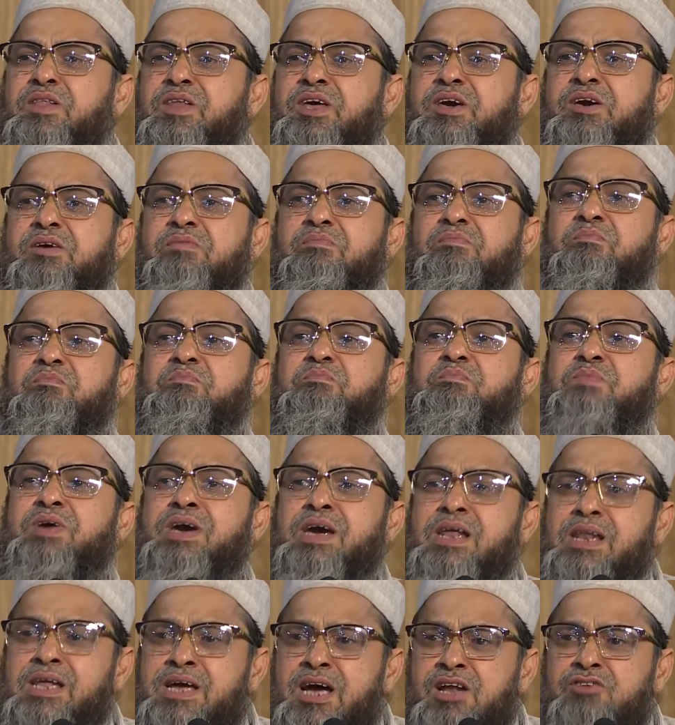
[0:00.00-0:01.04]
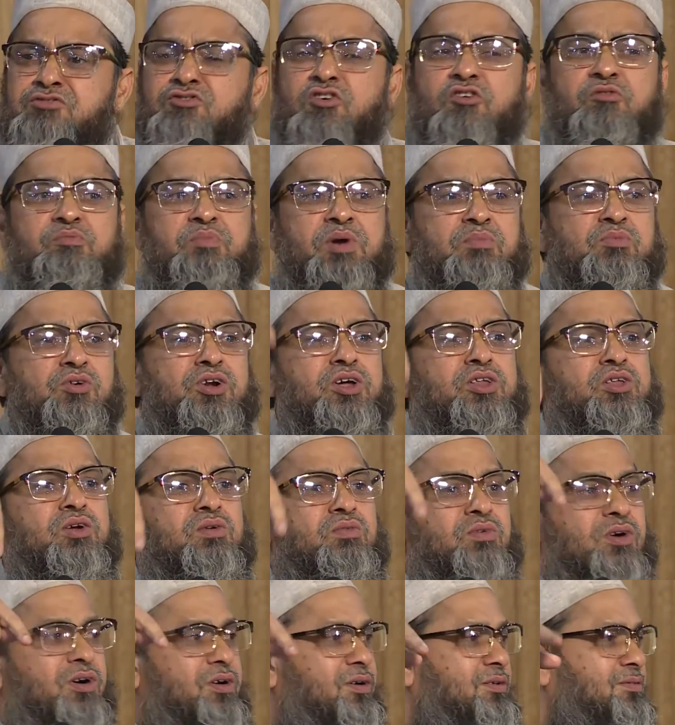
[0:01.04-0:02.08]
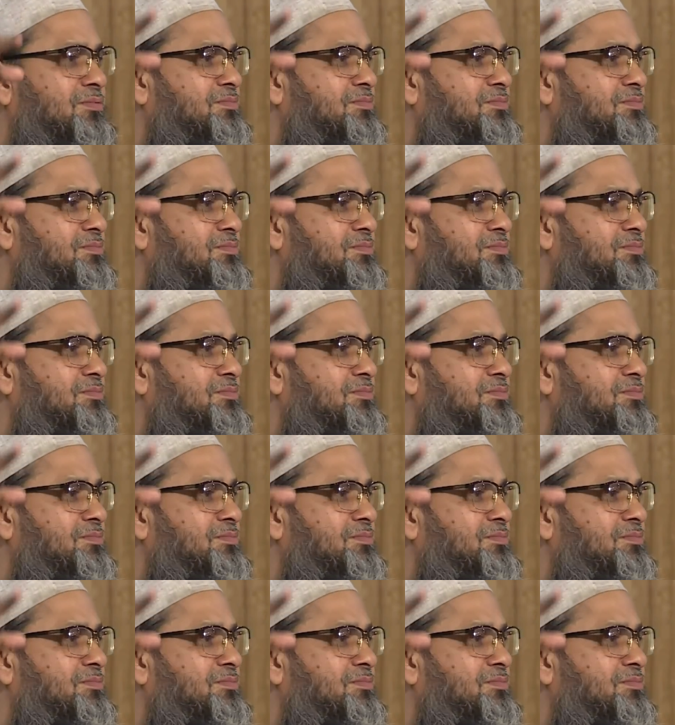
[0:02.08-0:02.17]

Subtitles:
the billions of people in the world.